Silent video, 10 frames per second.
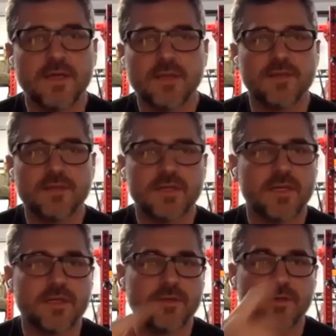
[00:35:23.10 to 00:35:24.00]
the
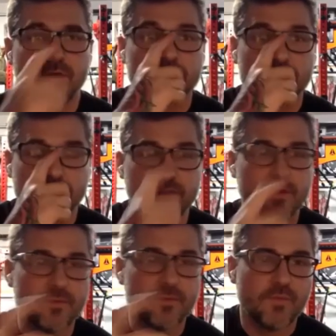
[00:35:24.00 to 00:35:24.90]
tech integration is
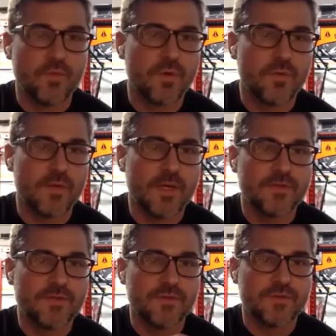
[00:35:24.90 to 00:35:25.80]
going to be more
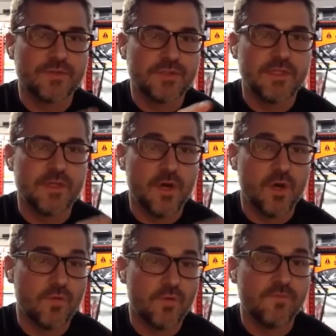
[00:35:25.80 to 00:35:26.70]
as you'll see
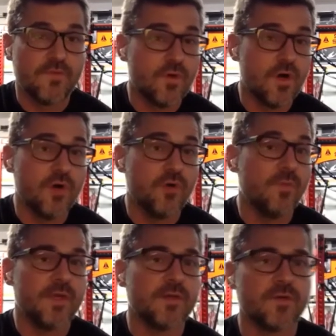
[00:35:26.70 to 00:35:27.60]
full
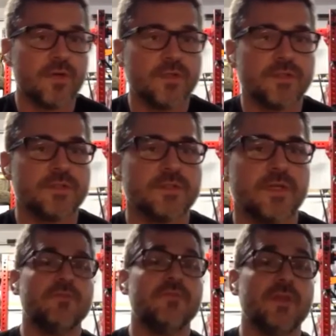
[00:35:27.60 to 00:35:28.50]
home integration,
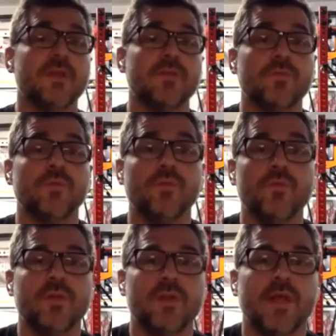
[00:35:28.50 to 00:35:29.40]
and fitness will
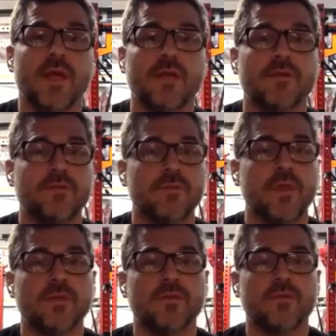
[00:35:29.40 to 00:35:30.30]
move into that
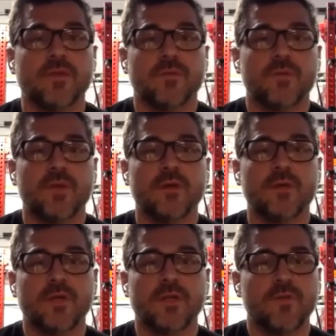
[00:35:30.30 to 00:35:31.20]
space as
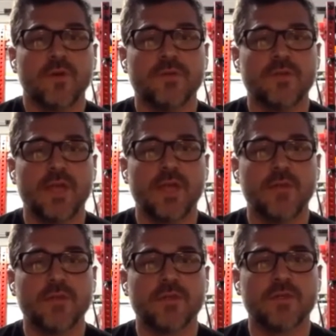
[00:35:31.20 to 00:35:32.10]
well. Like, you've already seen
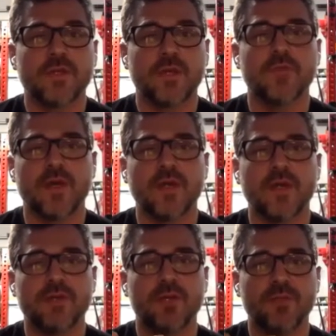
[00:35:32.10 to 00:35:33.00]

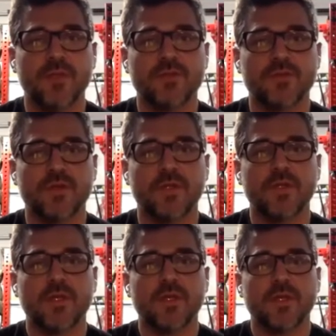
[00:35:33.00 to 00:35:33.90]
Amazon trying to penetrate
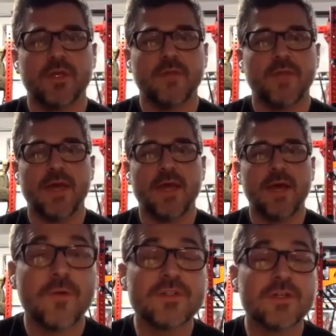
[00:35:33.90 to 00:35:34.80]
in that.
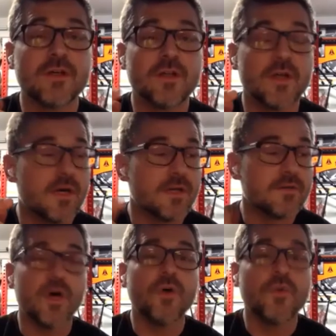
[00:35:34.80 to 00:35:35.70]
I went to
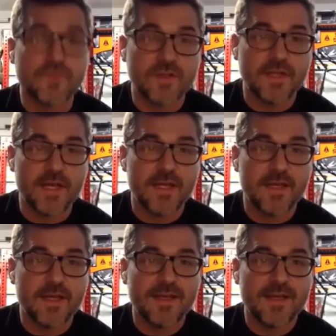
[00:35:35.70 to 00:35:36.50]
Lowe's today,